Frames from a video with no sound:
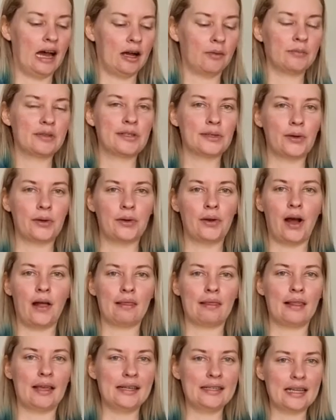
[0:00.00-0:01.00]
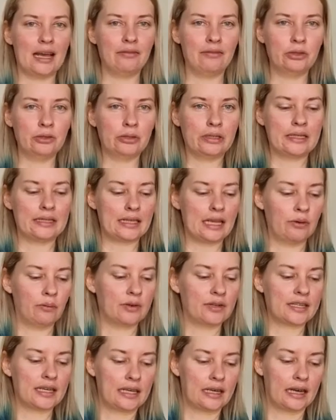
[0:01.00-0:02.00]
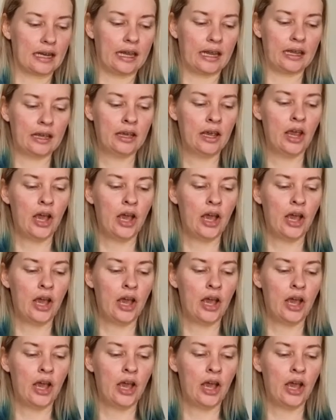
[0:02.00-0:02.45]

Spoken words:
So let's have a look and see what's in here.